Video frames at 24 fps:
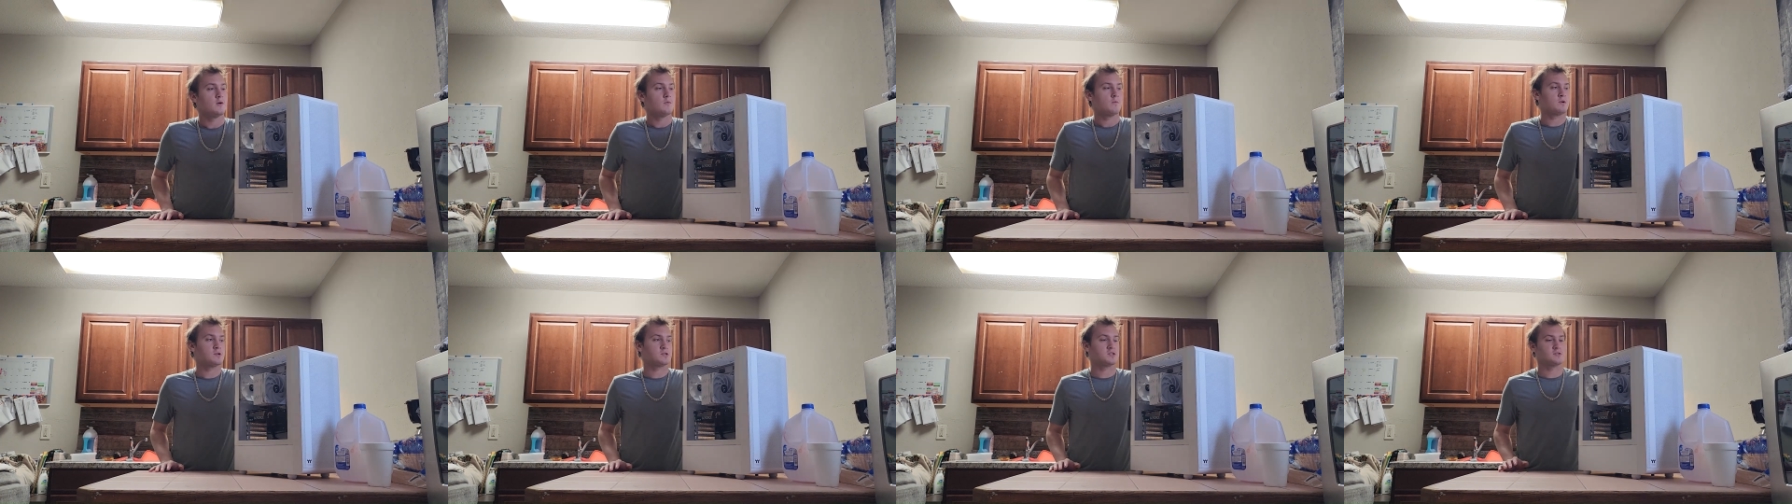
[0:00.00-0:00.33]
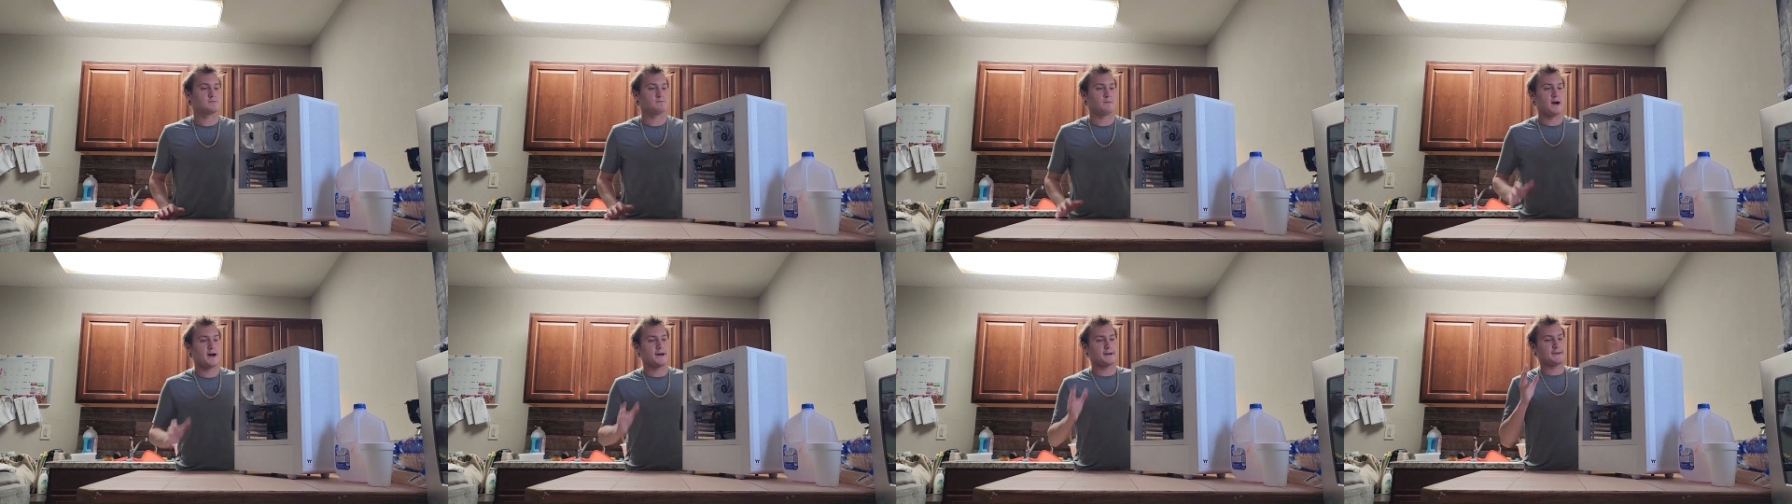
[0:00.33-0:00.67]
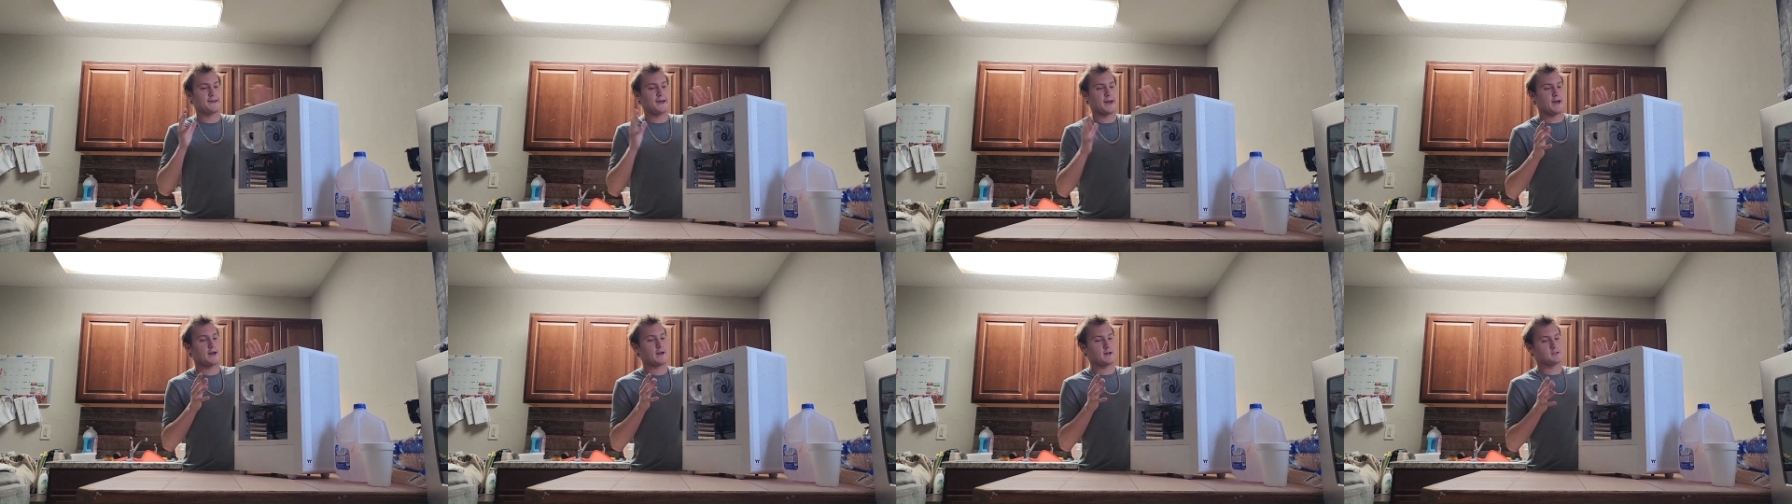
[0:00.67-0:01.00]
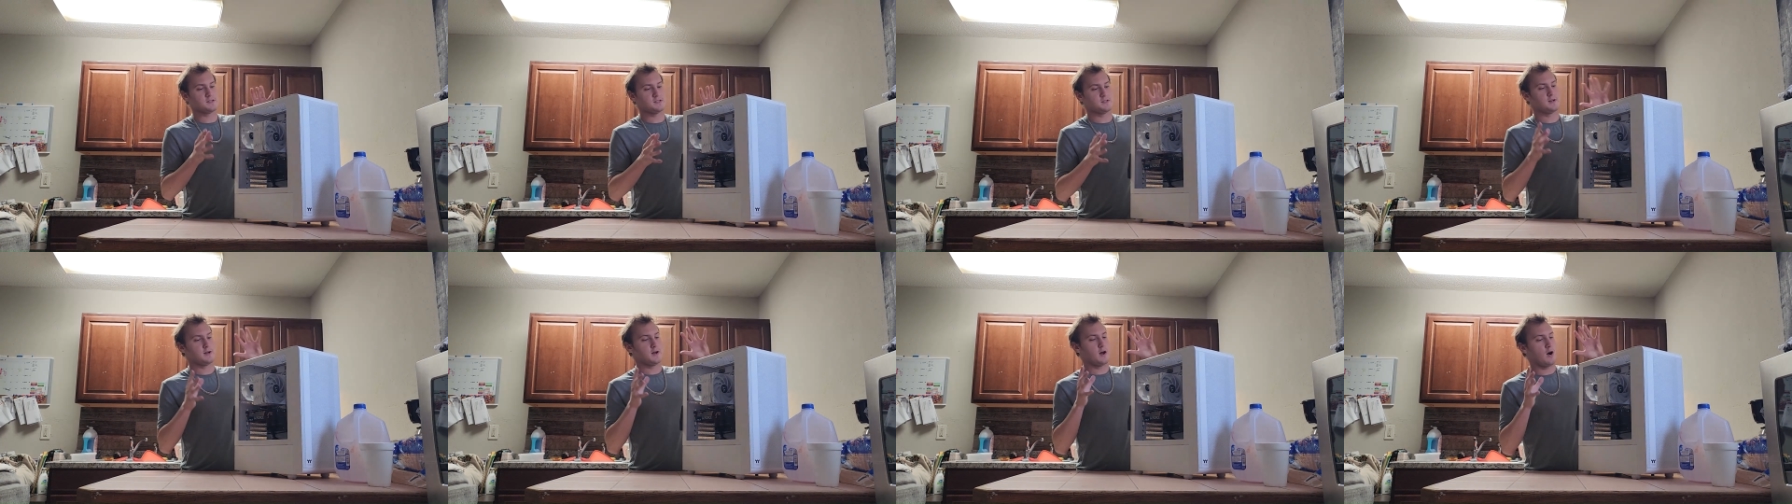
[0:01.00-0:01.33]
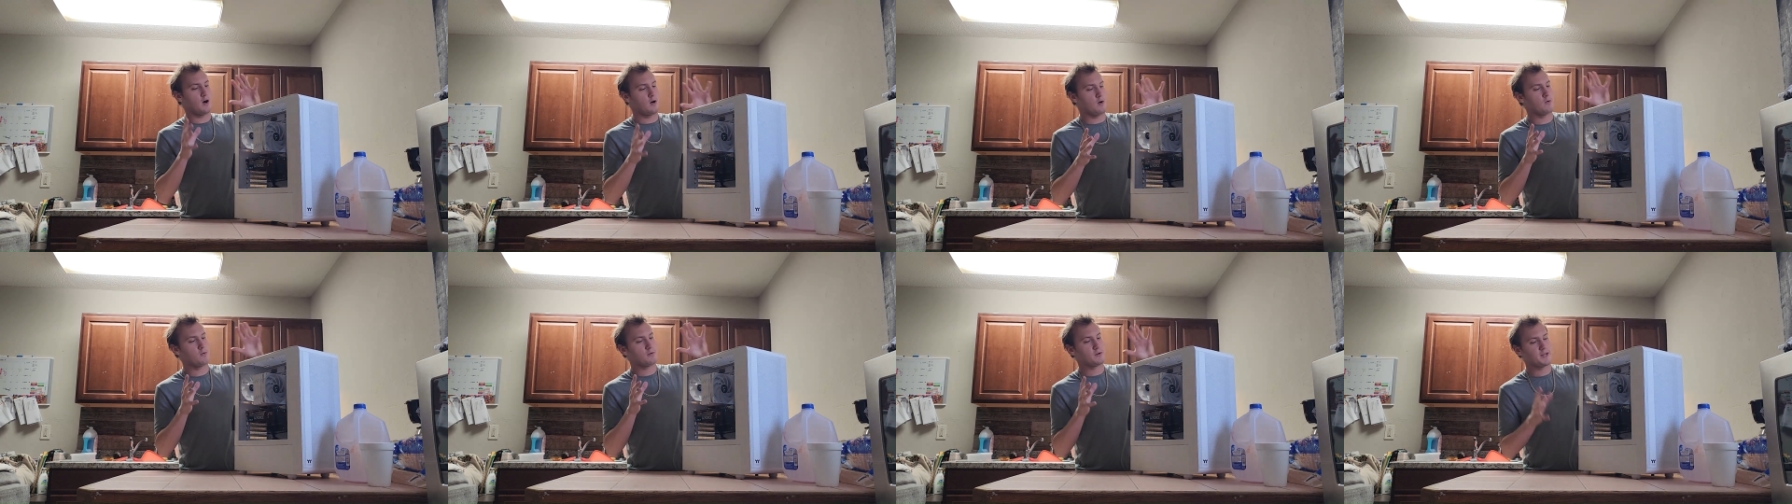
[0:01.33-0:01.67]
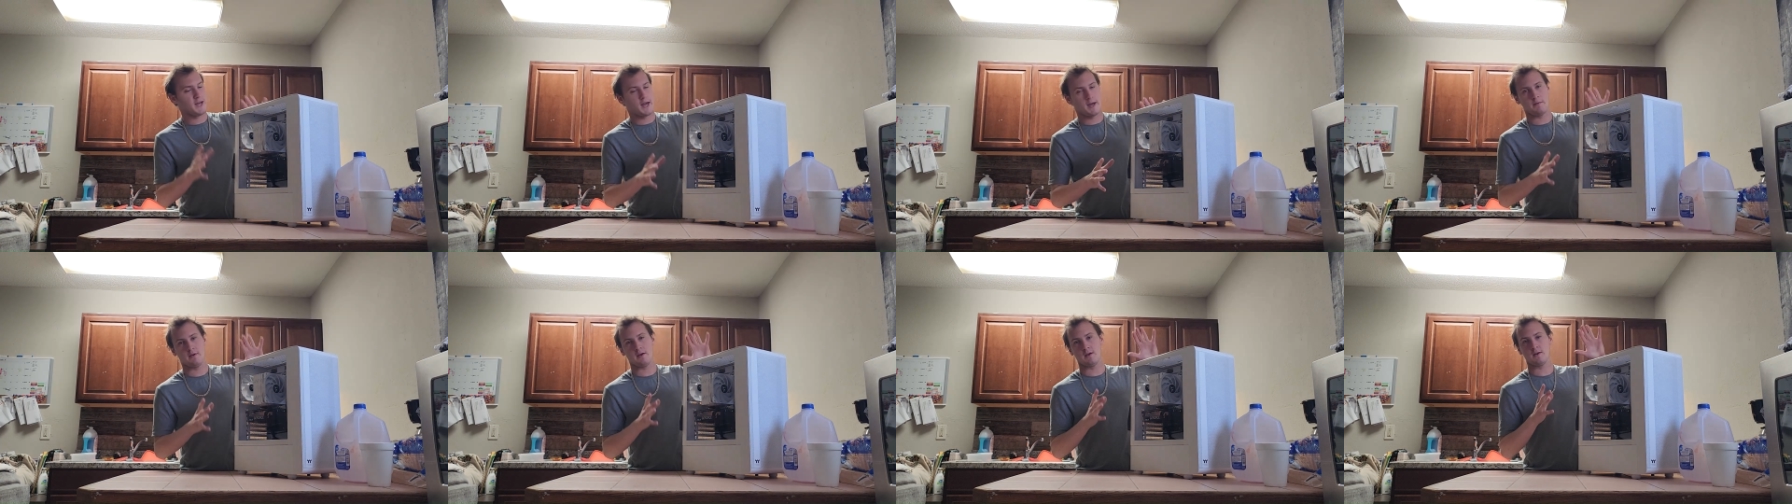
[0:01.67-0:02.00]
which is my dad's own
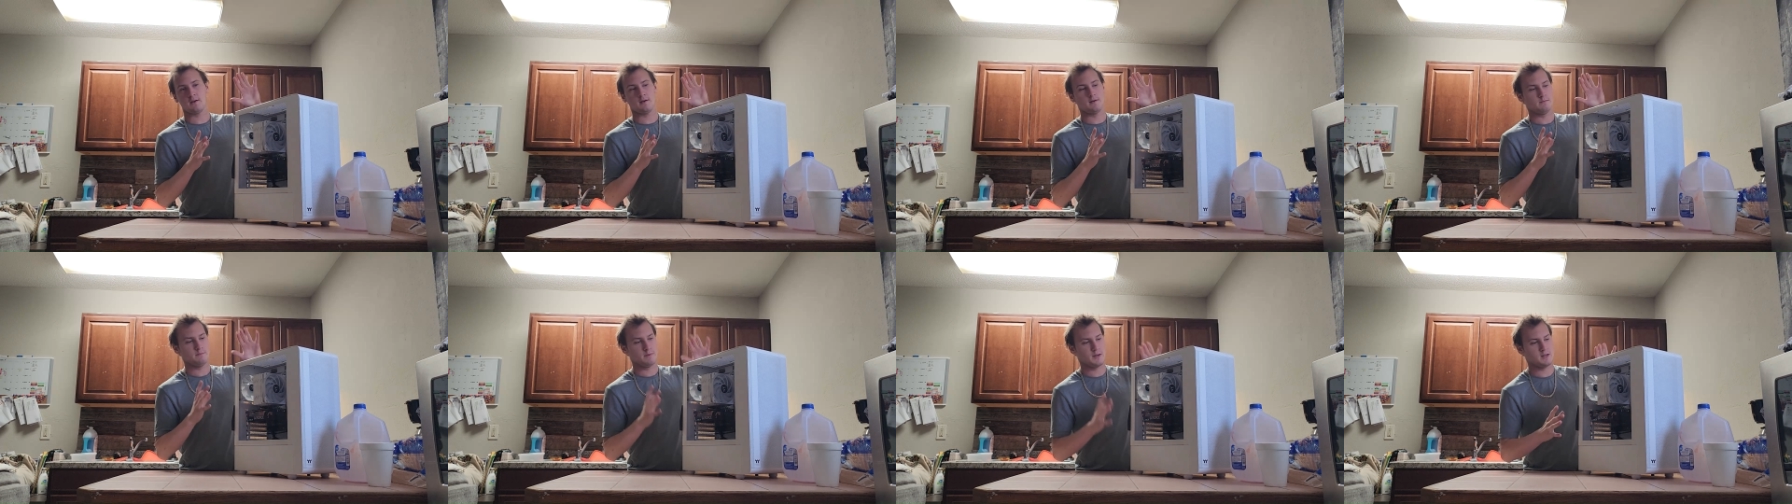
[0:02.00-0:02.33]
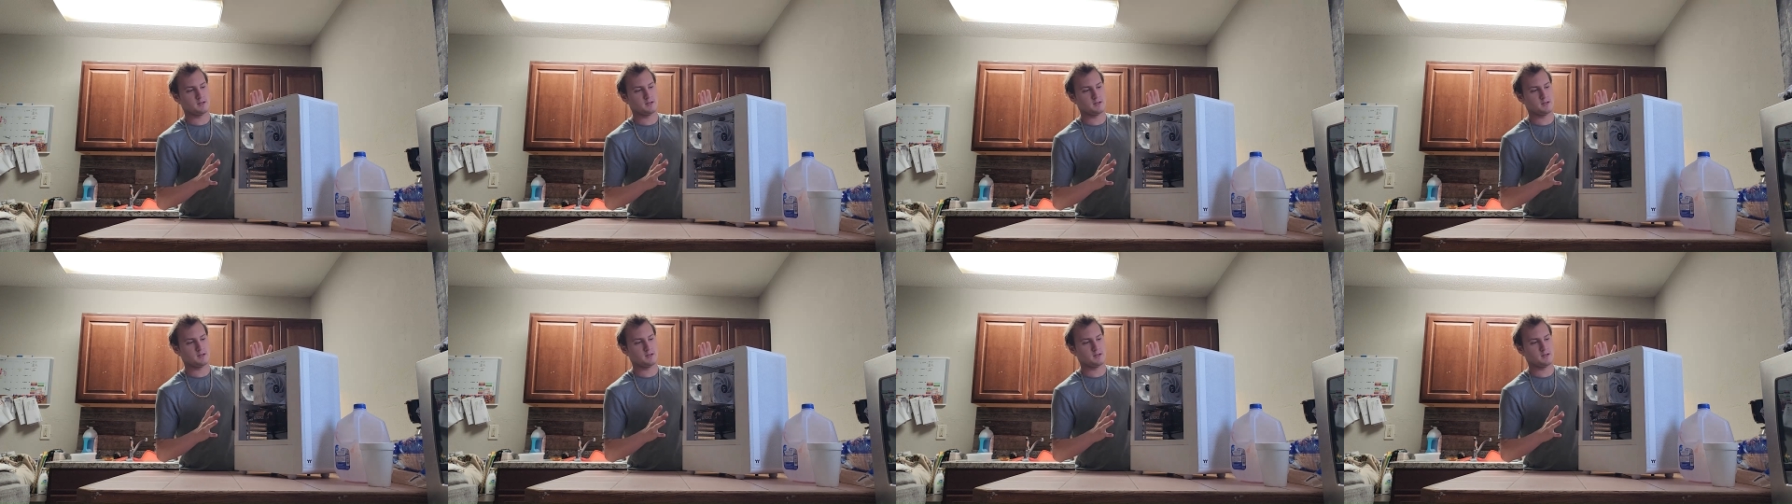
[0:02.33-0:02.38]
gaming